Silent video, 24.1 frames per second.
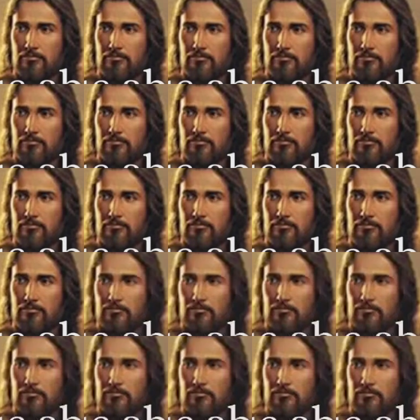
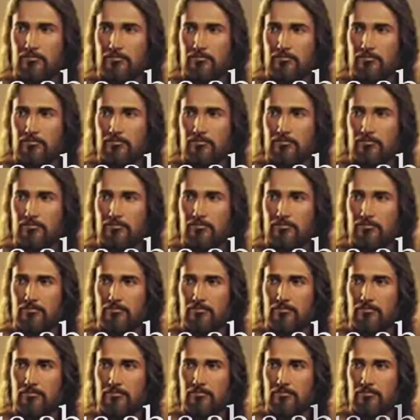
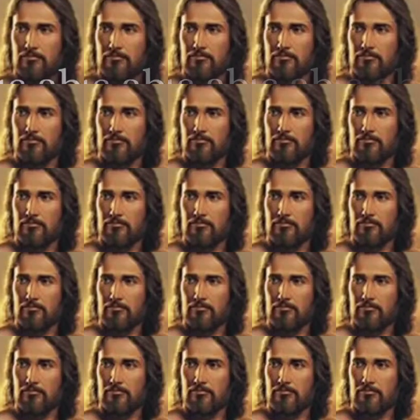[no speech]